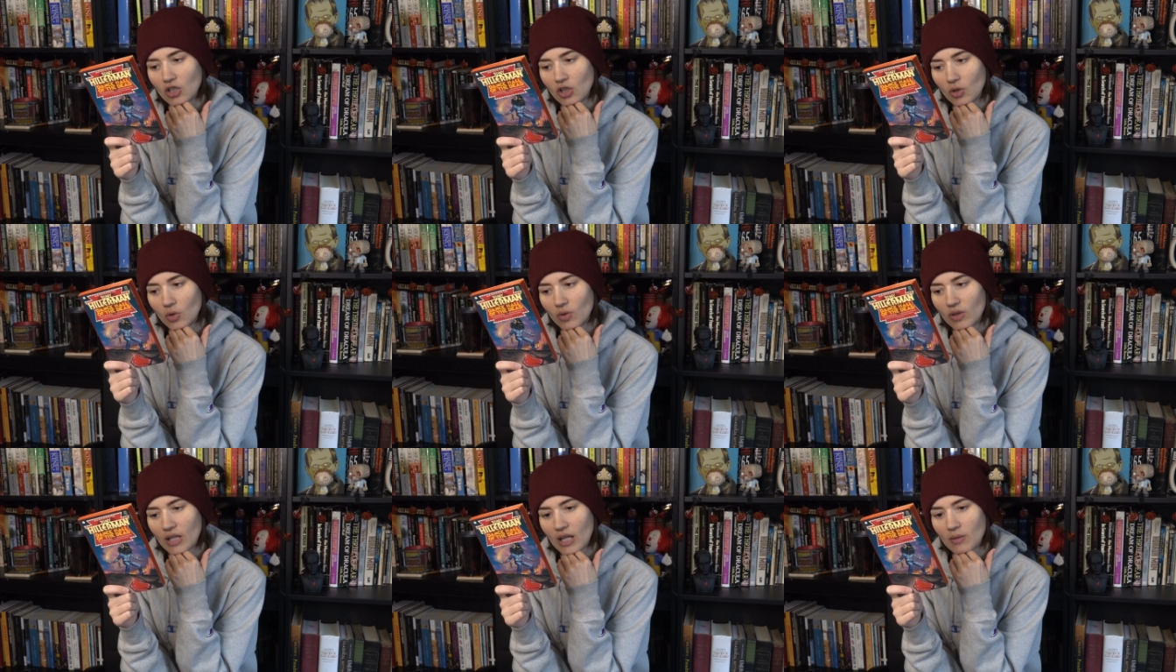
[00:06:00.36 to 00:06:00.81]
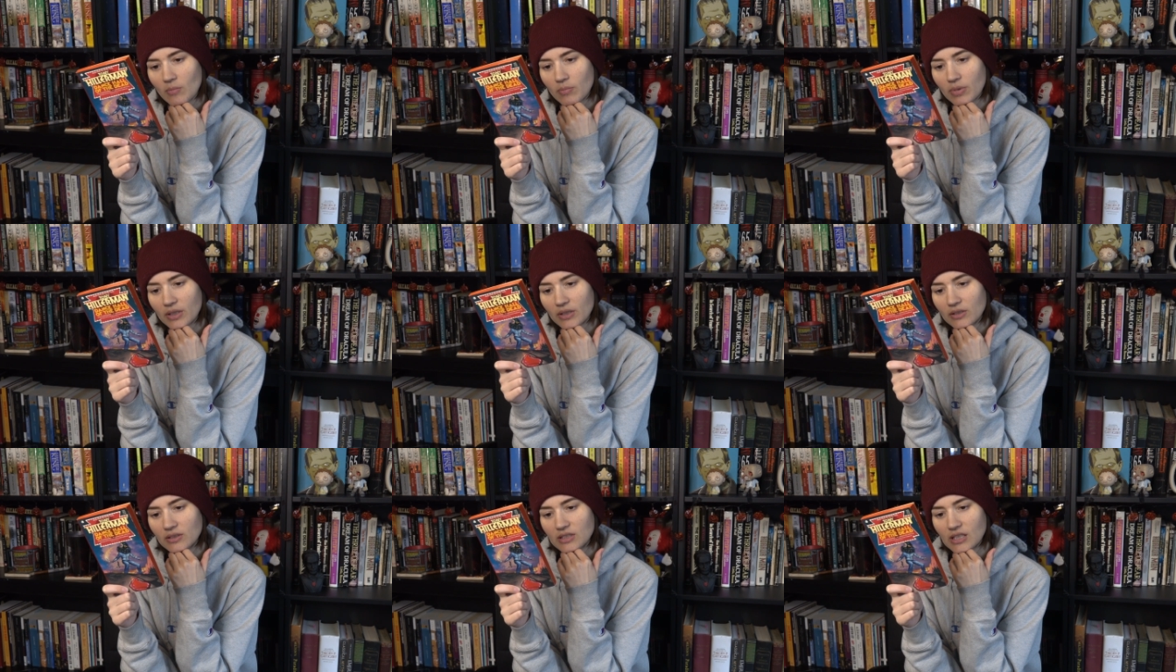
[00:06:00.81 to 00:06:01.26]
youth and
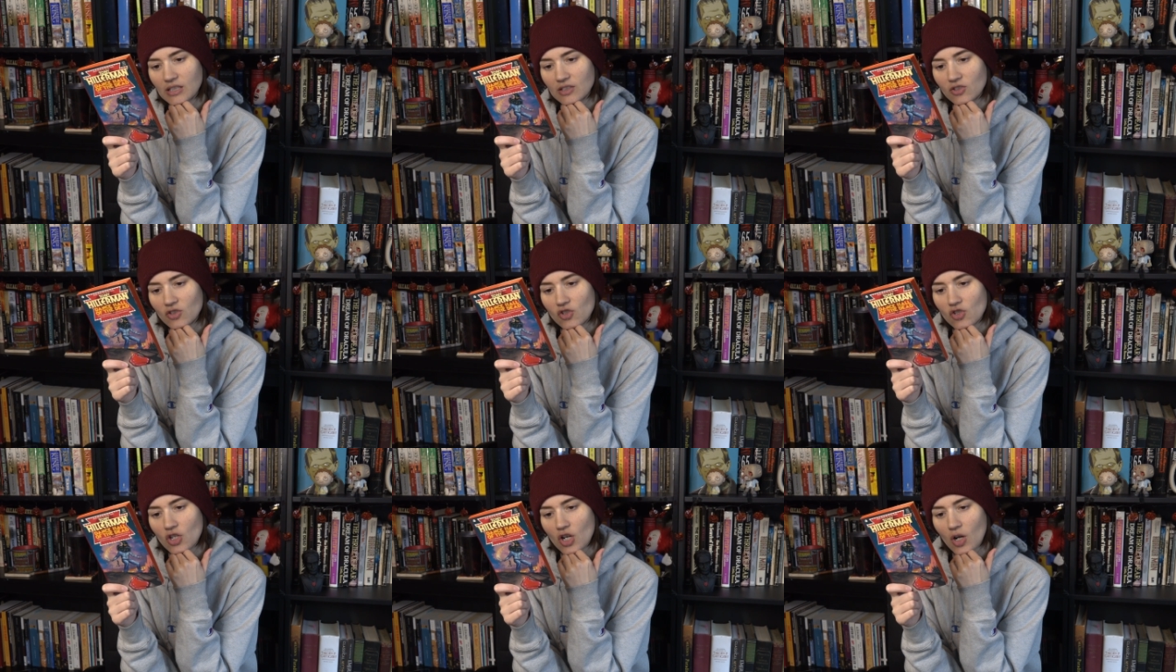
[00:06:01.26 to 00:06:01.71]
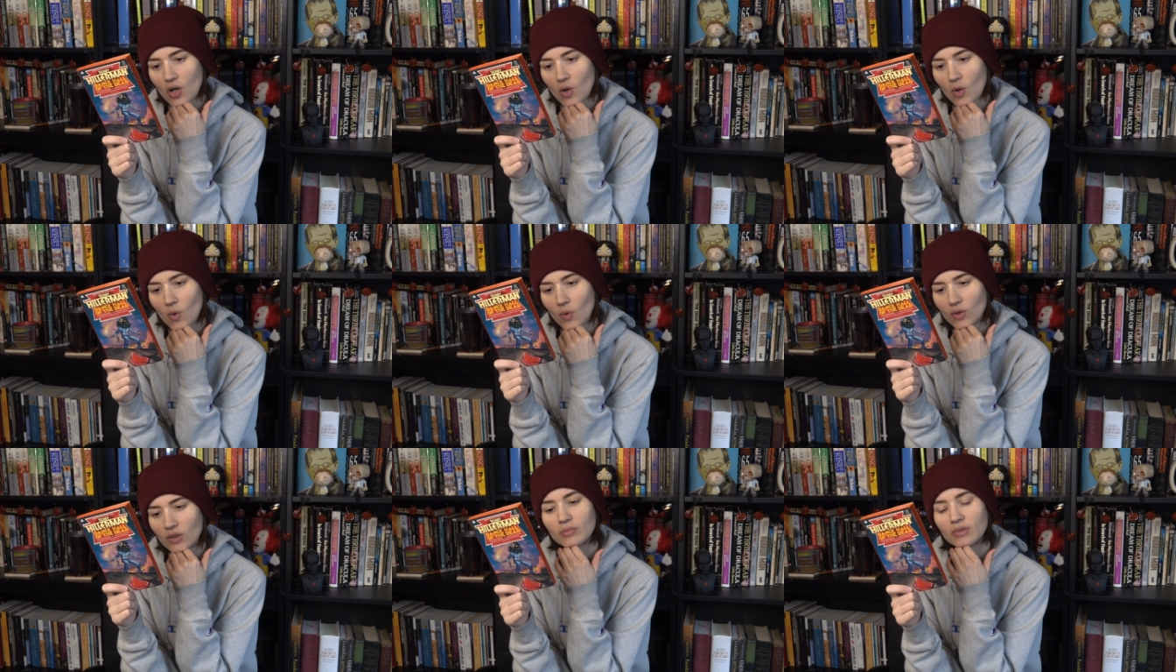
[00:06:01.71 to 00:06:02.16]
builds as
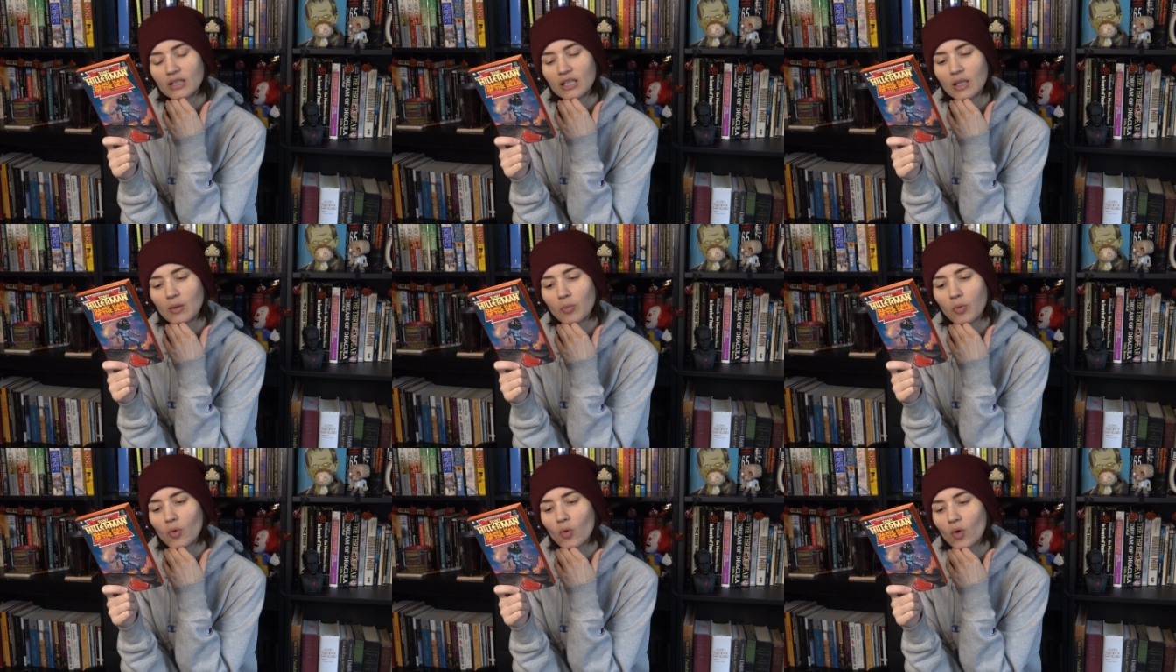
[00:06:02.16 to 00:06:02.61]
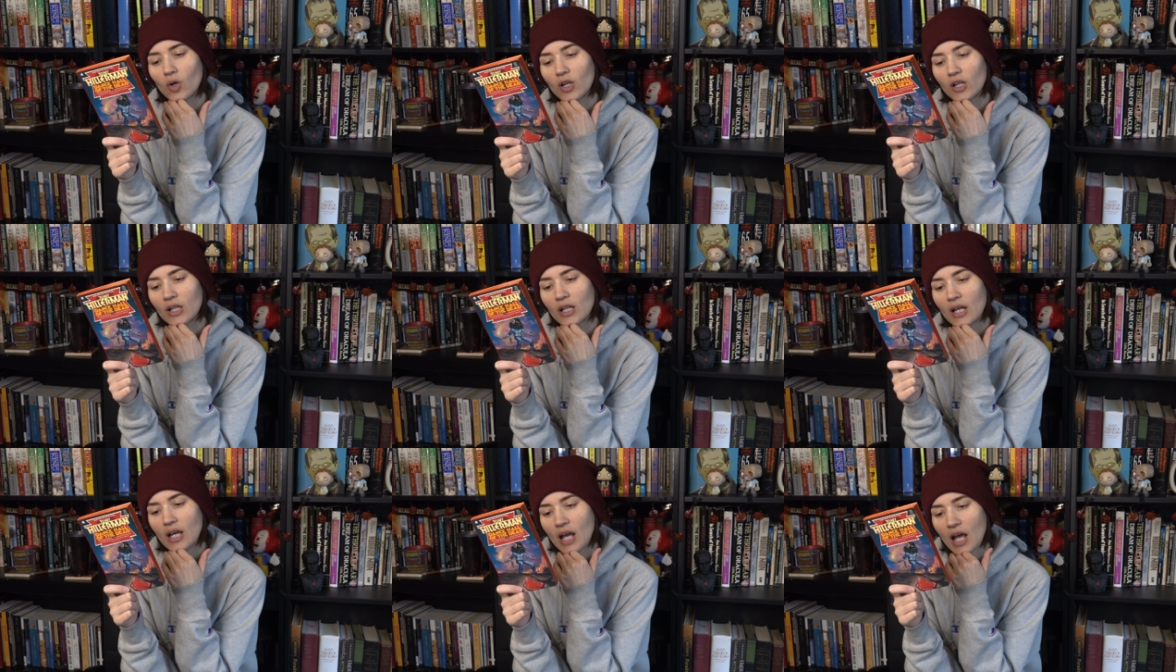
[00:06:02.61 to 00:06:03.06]
Joe Leaphorn,